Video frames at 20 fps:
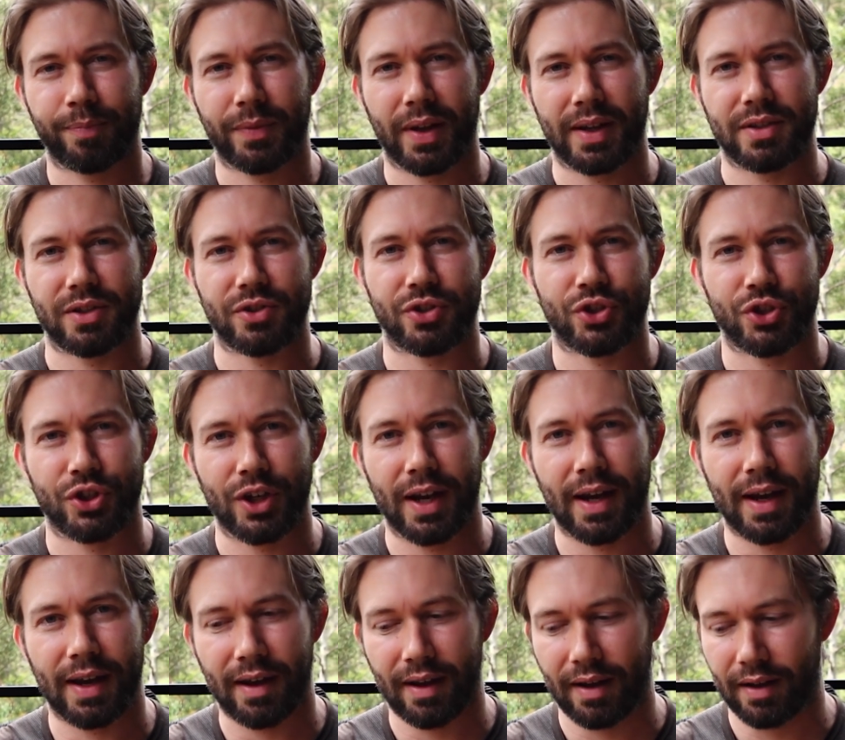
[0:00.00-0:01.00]
and to
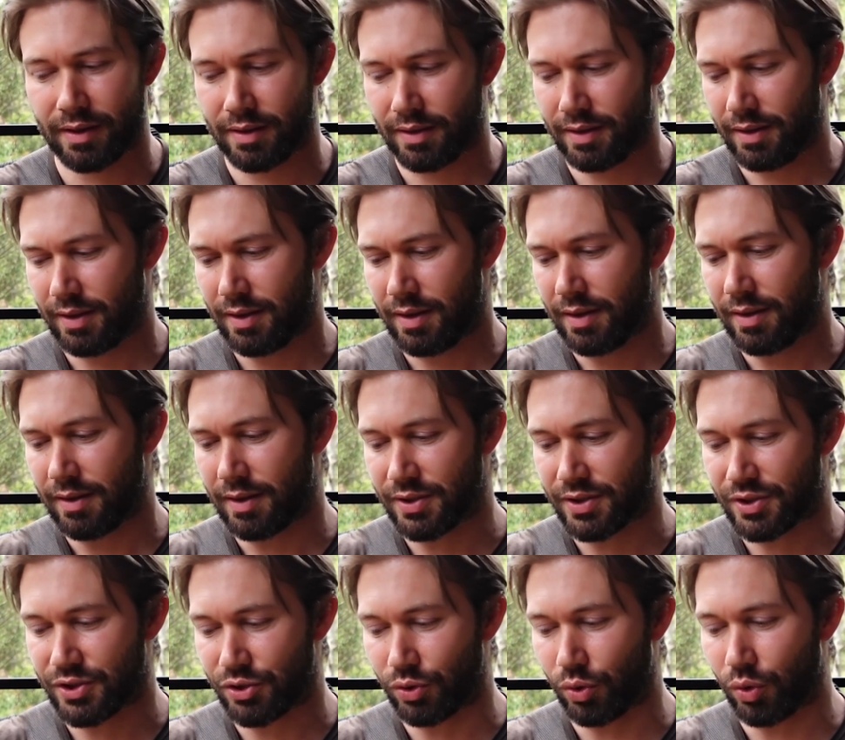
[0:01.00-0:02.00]
share the
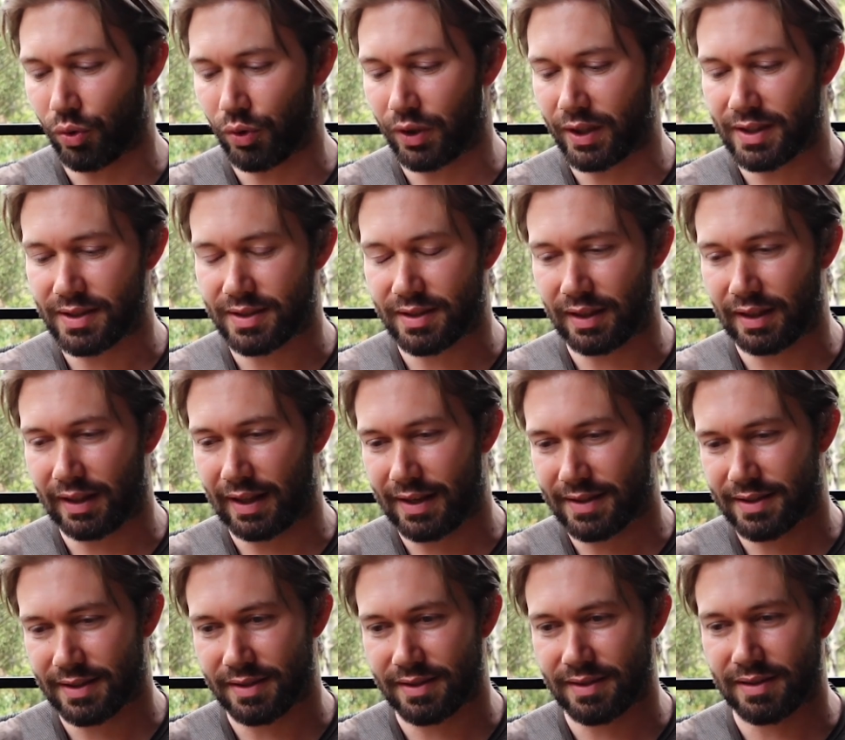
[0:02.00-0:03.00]
stories, the
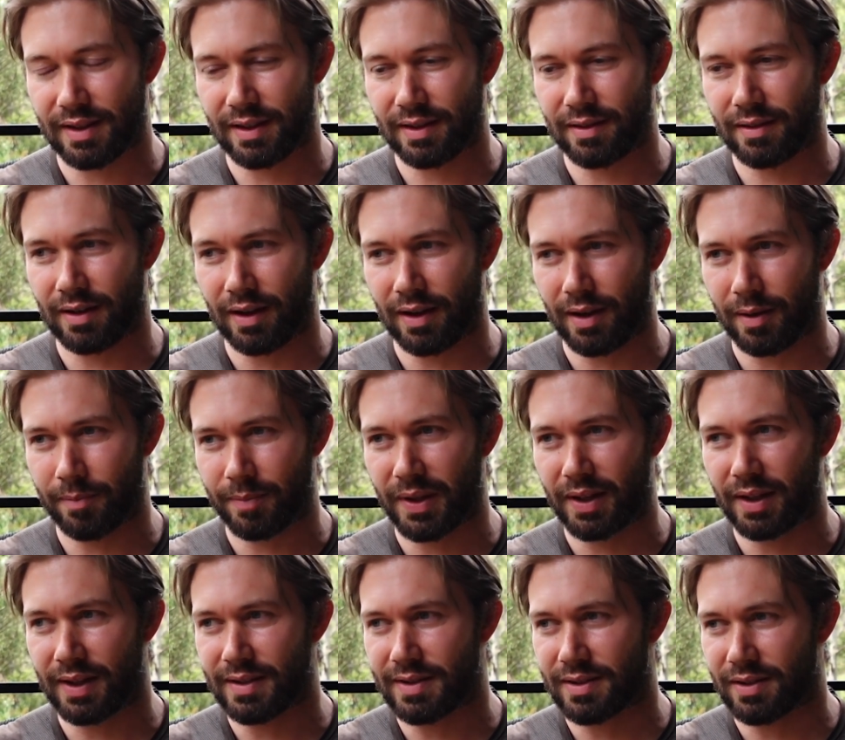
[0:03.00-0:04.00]
lessons, the
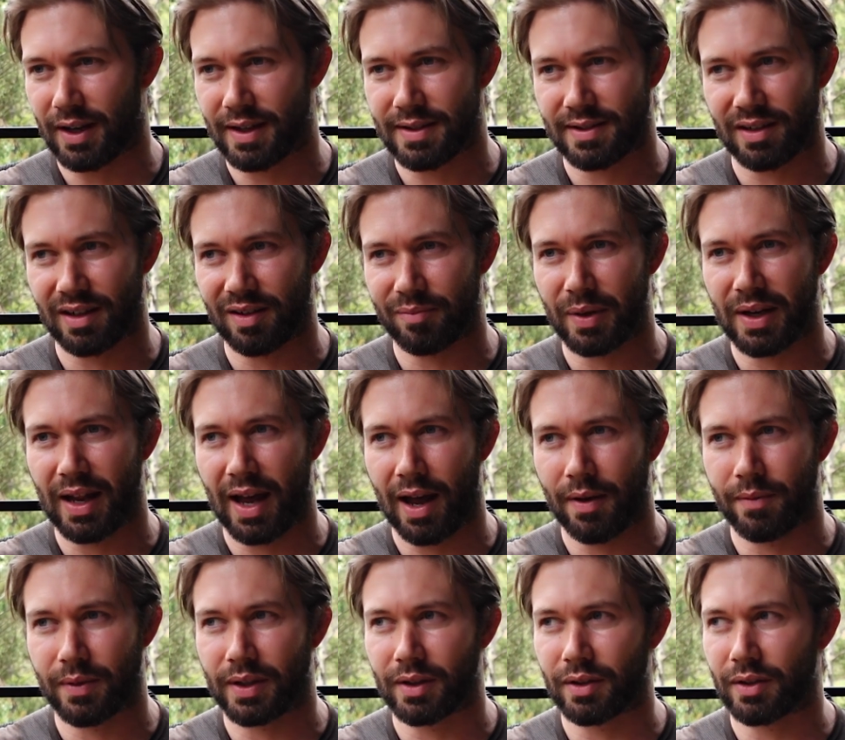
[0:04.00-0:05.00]
insights that I've been
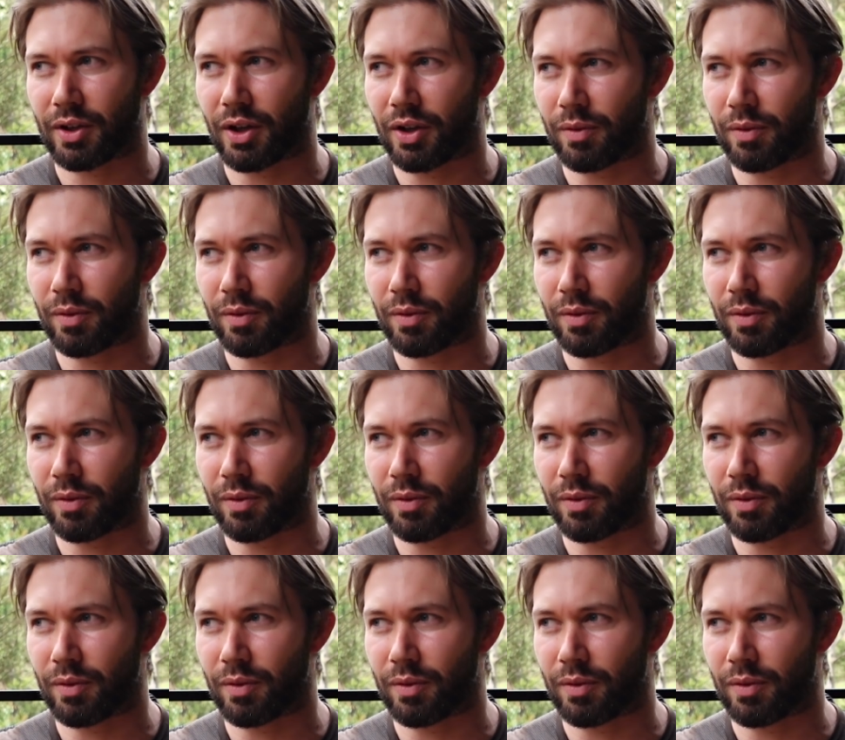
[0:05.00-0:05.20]
having